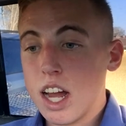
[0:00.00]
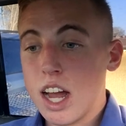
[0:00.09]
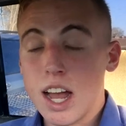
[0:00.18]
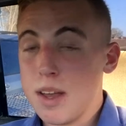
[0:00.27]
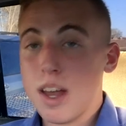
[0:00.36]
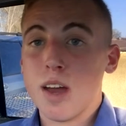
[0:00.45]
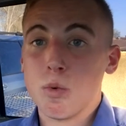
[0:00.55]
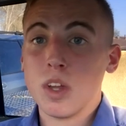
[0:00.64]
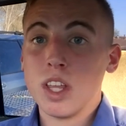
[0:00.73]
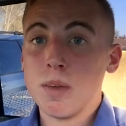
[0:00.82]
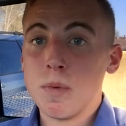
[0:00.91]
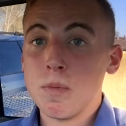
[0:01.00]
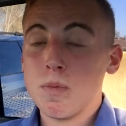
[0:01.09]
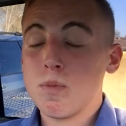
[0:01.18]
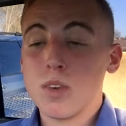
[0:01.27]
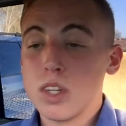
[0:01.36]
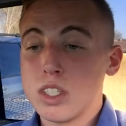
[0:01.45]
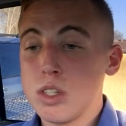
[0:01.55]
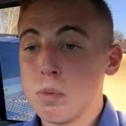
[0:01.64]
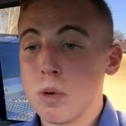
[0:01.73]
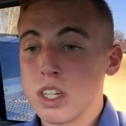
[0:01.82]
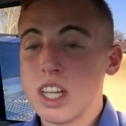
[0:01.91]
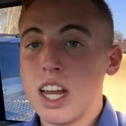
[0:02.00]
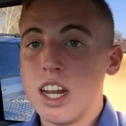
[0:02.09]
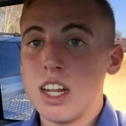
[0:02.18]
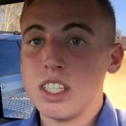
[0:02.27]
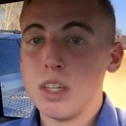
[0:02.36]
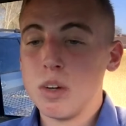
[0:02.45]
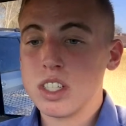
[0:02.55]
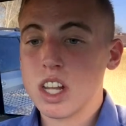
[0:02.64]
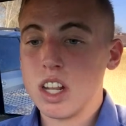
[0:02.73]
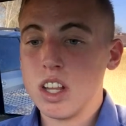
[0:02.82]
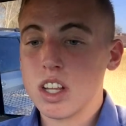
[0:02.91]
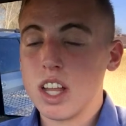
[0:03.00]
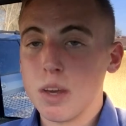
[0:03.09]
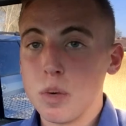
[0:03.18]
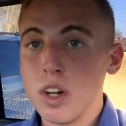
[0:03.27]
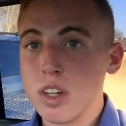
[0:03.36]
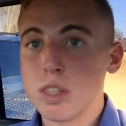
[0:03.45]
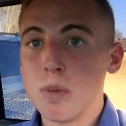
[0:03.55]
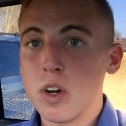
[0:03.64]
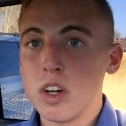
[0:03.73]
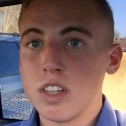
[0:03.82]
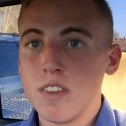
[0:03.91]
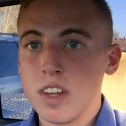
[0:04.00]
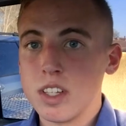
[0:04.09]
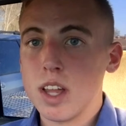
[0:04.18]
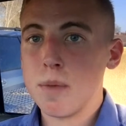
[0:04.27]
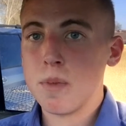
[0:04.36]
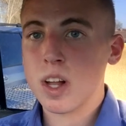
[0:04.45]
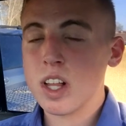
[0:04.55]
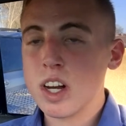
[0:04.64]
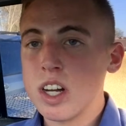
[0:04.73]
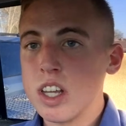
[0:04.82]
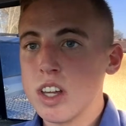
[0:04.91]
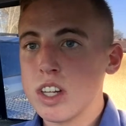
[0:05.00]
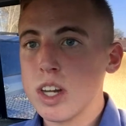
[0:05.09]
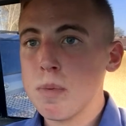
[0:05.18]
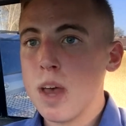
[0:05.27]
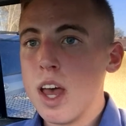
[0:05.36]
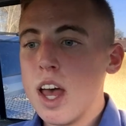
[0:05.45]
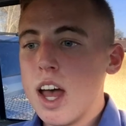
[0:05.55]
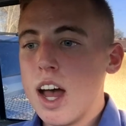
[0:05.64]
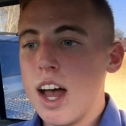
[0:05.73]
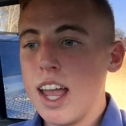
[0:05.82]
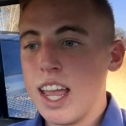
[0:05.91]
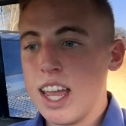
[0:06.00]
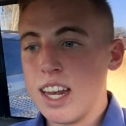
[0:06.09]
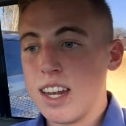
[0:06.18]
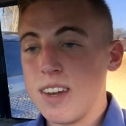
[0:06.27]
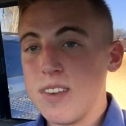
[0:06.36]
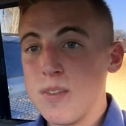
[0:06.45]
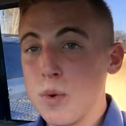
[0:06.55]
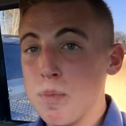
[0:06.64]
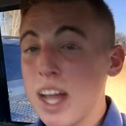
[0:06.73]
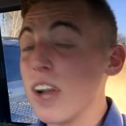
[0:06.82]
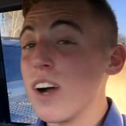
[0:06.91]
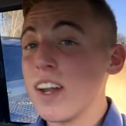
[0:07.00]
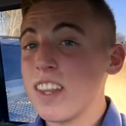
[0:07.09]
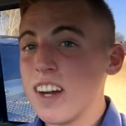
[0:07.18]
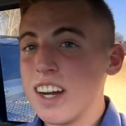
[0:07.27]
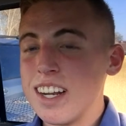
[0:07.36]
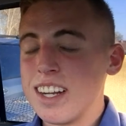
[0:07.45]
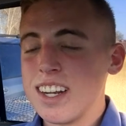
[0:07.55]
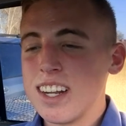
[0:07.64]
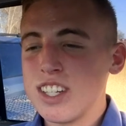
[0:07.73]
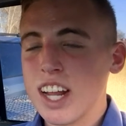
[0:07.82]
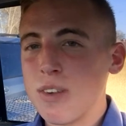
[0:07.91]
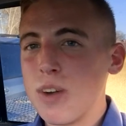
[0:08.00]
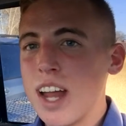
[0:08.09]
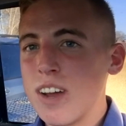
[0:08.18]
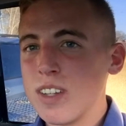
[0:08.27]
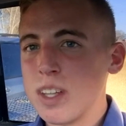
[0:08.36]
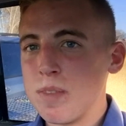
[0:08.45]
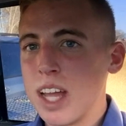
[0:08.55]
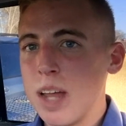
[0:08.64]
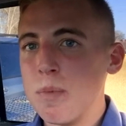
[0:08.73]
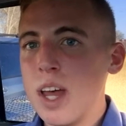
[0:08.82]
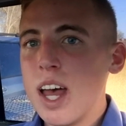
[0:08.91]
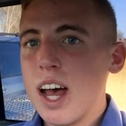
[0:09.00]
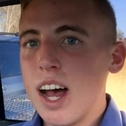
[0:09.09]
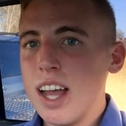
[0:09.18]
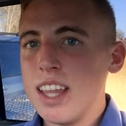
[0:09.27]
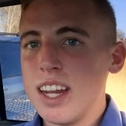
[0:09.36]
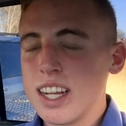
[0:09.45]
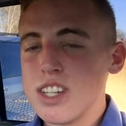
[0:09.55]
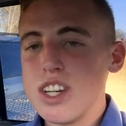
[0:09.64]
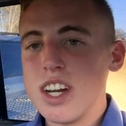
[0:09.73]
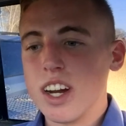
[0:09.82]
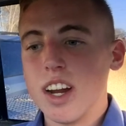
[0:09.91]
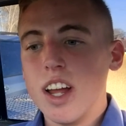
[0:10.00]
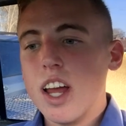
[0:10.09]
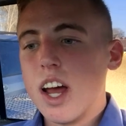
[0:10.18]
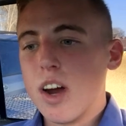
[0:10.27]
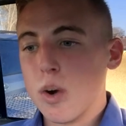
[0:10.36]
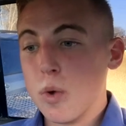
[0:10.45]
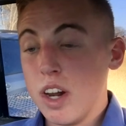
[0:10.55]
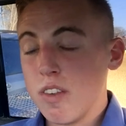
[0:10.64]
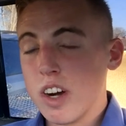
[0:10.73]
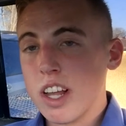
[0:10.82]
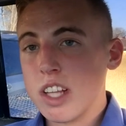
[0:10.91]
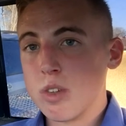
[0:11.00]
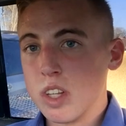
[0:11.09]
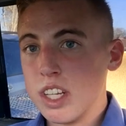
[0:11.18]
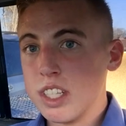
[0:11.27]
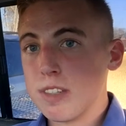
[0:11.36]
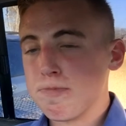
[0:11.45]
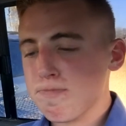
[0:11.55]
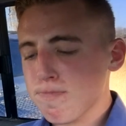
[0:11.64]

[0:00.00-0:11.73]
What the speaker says: I really am super excited to see what it's going to look like. We know some owners of a McLaren dealership, and we might go out there and check one out sometime in the next year or whenever it gets released.